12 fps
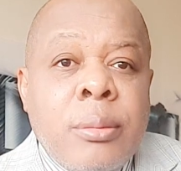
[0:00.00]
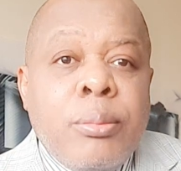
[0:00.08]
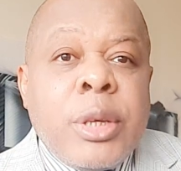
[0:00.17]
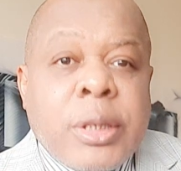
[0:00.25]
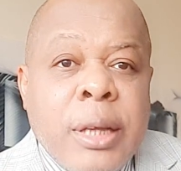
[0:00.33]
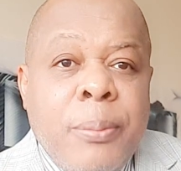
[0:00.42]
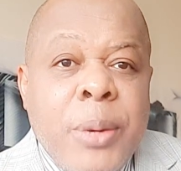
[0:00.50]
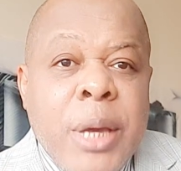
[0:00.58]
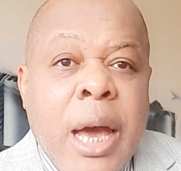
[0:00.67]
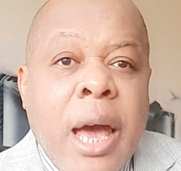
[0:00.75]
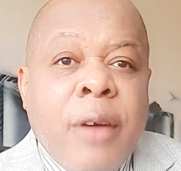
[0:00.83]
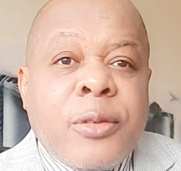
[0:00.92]
Mr. Biya
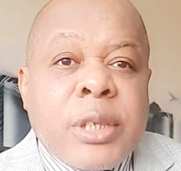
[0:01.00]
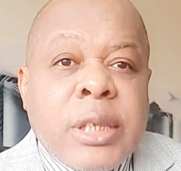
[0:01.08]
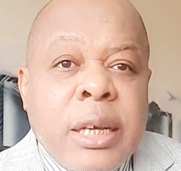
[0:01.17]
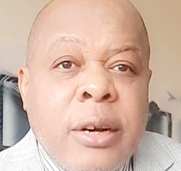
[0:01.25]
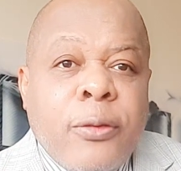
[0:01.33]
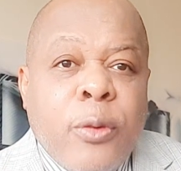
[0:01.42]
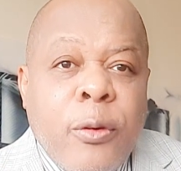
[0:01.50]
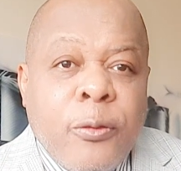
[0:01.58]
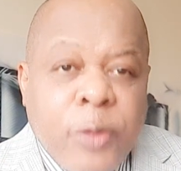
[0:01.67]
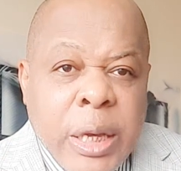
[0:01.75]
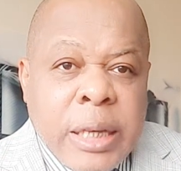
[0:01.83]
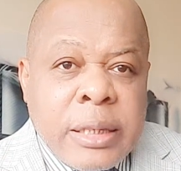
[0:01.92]
have
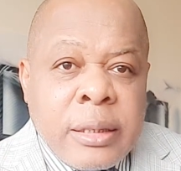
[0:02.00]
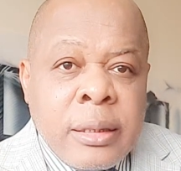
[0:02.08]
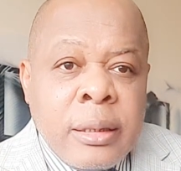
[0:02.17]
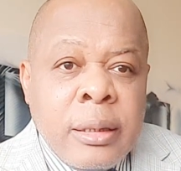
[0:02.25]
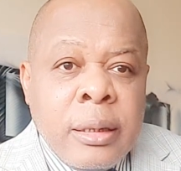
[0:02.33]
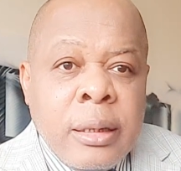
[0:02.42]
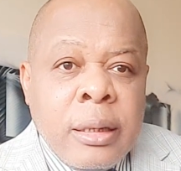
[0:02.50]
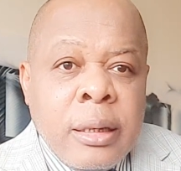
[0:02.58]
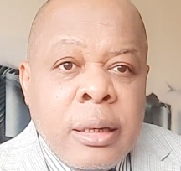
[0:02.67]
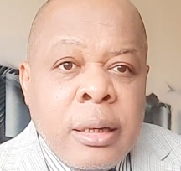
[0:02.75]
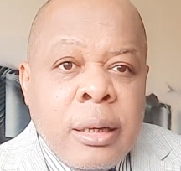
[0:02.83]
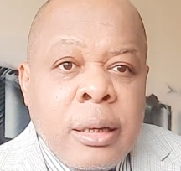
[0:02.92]
self-confessed
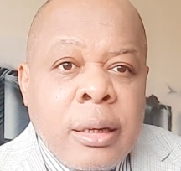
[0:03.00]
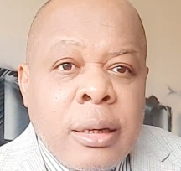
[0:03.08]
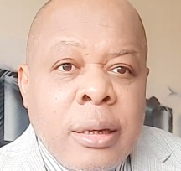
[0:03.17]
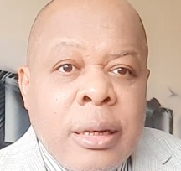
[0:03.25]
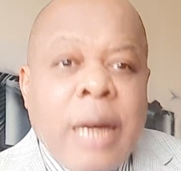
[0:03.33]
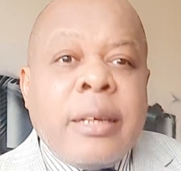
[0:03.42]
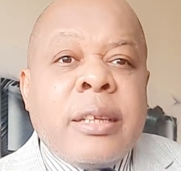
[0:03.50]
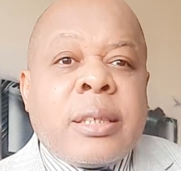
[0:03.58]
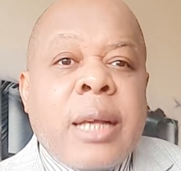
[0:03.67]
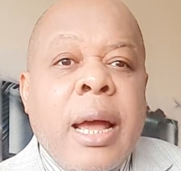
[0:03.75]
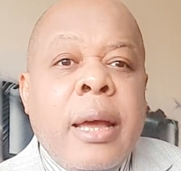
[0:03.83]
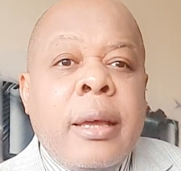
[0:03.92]
that they
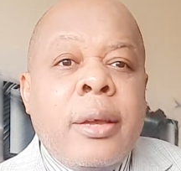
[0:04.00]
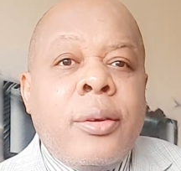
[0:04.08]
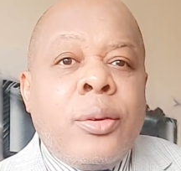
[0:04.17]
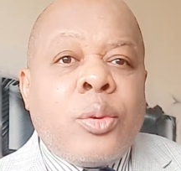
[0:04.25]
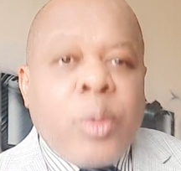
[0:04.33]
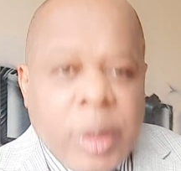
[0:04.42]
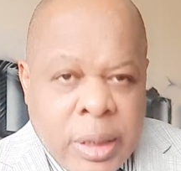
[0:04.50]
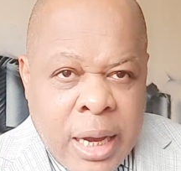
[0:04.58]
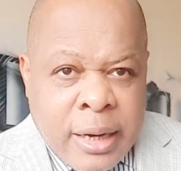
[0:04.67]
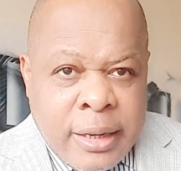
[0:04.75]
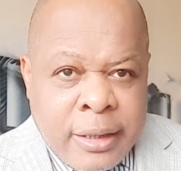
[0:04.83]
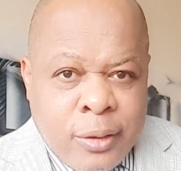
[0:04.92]
try to
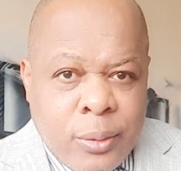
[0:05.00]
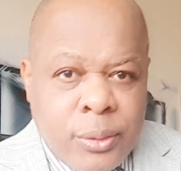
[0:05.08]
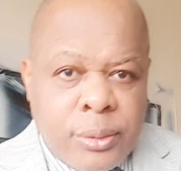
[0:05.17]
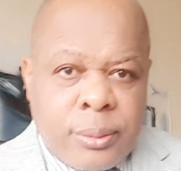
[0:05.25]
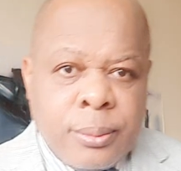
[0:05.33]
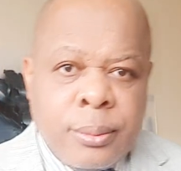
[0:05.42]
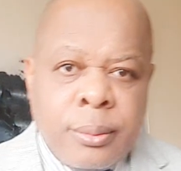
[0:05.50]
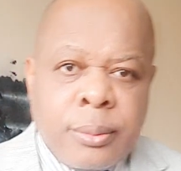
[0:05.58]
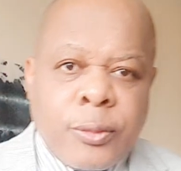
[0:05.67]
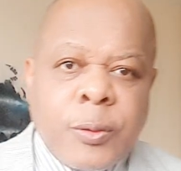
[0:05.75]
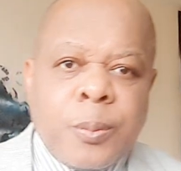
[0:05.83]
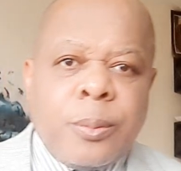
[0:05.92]
integrate us.
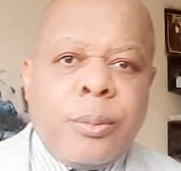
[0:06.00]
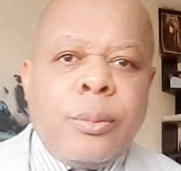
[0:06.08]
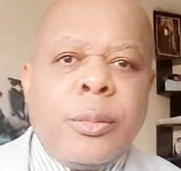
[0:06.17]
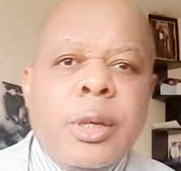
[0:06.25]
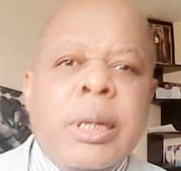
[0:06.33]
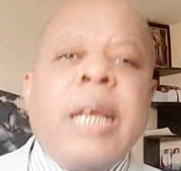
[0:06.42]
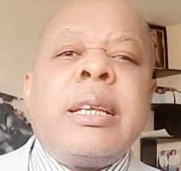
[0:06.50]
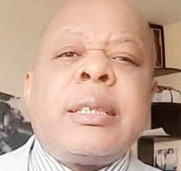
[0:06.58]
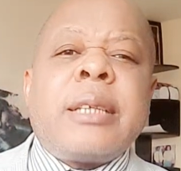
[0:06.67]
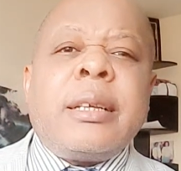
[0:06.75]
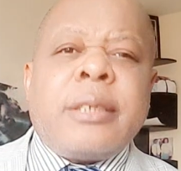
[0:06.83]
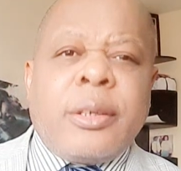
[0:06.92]

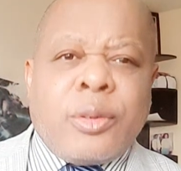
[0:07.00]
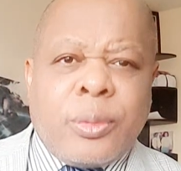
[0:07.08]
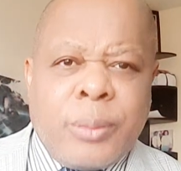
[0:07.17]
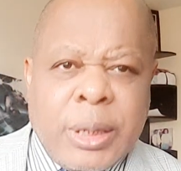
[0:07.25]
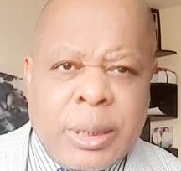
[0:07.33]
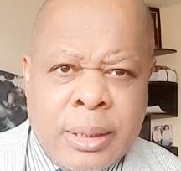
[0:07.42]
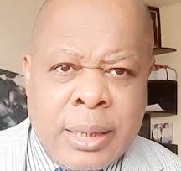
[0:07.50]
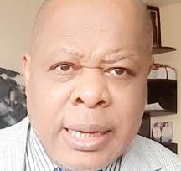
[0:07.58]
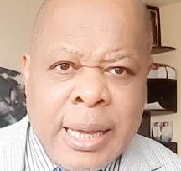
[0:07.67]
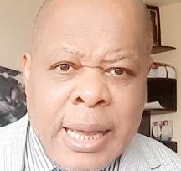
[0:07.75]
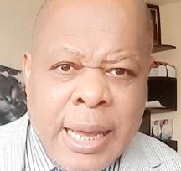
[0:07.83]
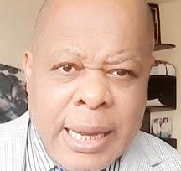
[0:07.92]
Ladies and gentlemen,
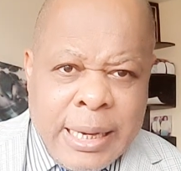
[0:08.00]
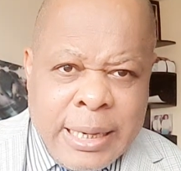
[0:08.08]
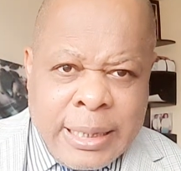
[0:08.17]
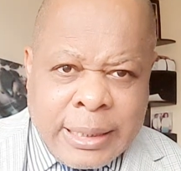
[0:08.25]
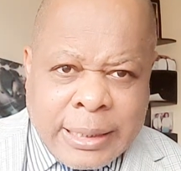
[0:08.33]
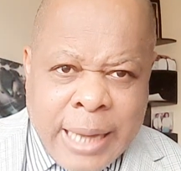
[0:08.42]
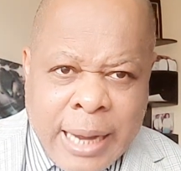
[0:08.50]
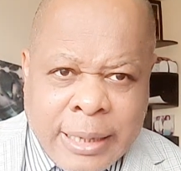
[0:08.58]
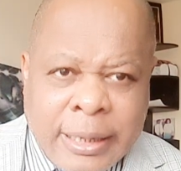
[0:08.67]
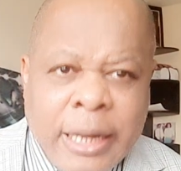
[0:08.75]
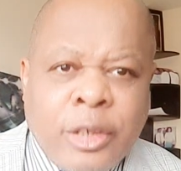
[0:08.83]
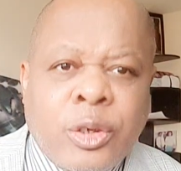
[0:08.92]

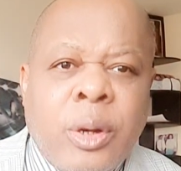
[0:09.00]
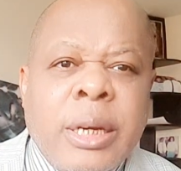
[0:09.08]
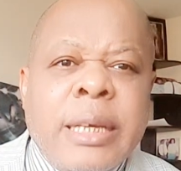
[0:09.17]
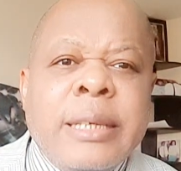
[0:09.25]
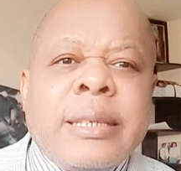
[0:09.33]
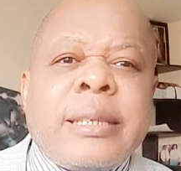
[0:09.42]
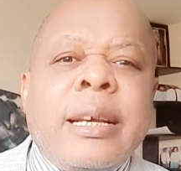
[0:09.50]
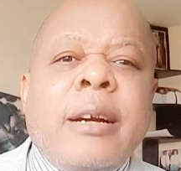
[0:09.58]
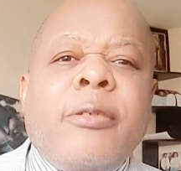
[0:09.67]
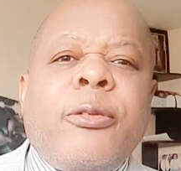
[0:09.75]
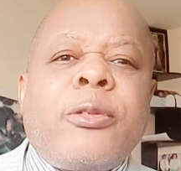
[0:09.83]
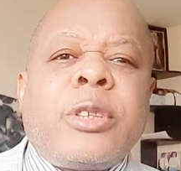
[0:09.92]
integration is
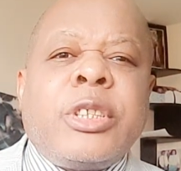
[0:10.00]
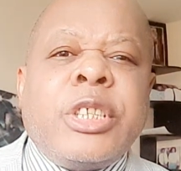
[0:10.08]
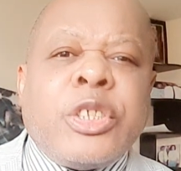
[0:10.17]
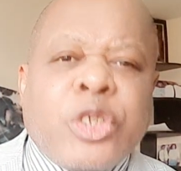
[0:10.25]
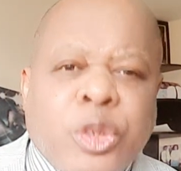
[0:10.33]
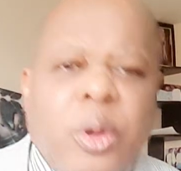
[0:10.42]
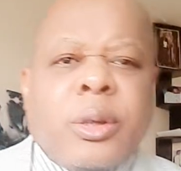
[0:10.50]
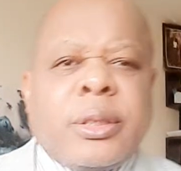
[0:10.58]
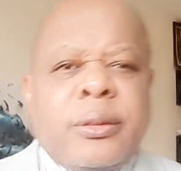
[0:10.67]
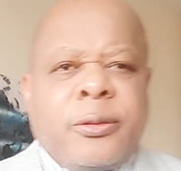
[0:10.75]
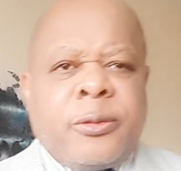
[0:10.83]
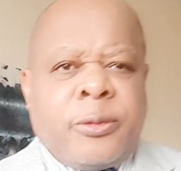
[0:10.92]

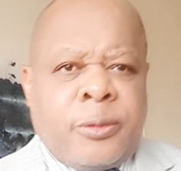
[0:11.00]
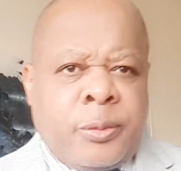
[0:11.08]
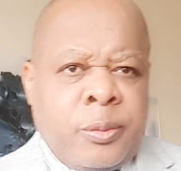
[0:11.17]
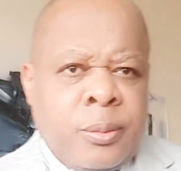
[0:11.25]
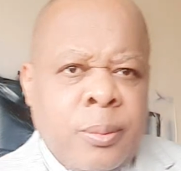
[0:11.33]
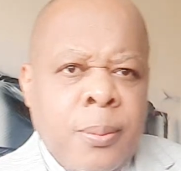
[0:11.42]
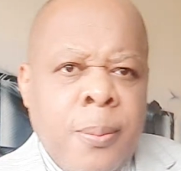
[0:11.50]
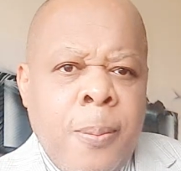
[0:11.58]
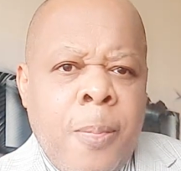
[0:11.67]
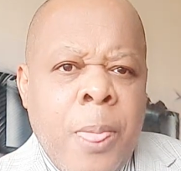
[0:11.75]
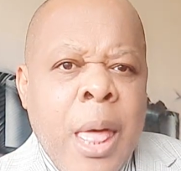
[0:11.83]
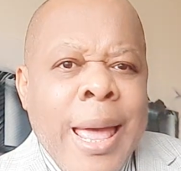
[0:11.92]
self-destructive.
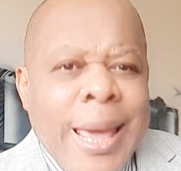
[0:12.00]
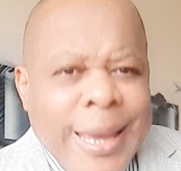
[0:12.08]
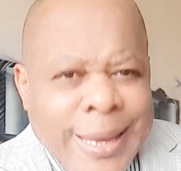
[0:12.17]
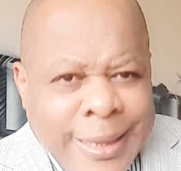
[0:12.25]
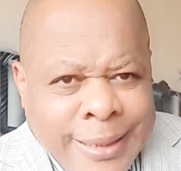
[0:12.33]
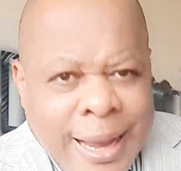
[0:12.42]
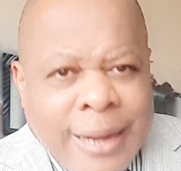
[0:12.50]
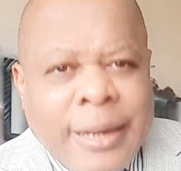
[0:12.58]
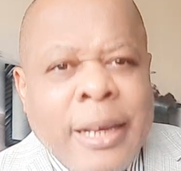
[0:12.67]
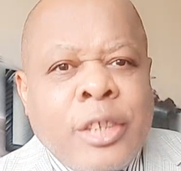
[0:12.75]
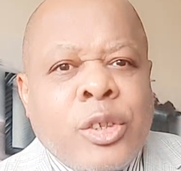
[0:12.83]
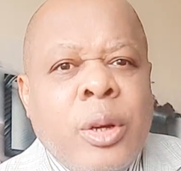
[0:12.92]

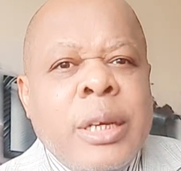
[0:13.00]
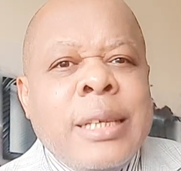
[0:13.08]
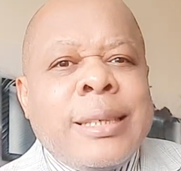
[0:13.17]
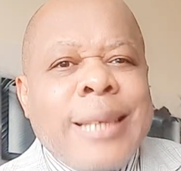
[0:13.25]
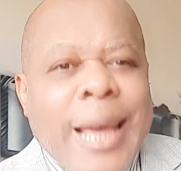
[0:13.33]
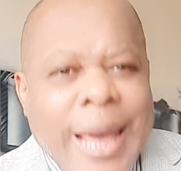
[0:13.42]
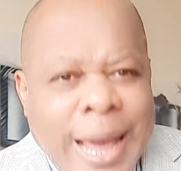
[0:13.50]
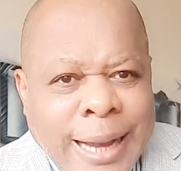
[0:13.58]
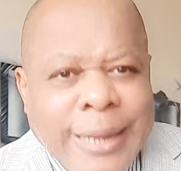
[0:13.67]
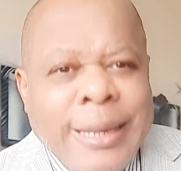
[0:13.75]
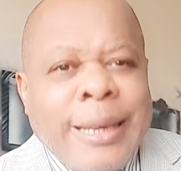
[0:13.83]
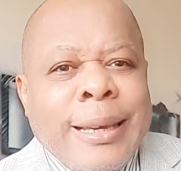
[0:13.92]
Integration is
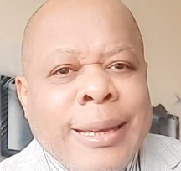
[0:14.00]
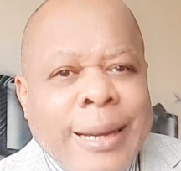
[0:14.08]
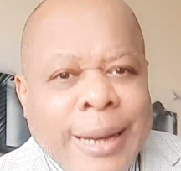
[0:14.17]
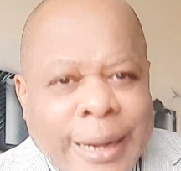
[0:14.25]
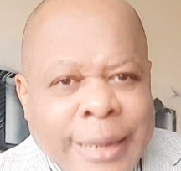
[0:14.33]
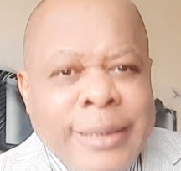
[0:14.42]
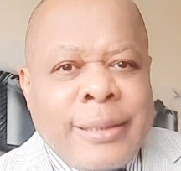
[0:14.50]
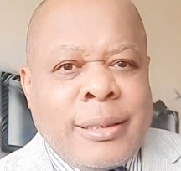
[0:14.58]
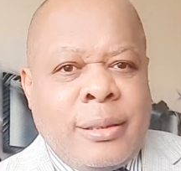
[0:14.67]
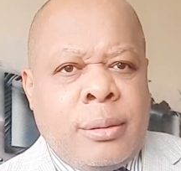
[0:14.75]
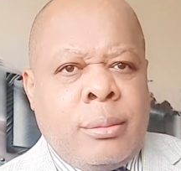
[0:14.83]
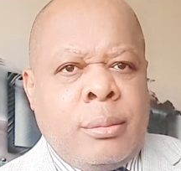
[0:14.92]
ethnic cleansing.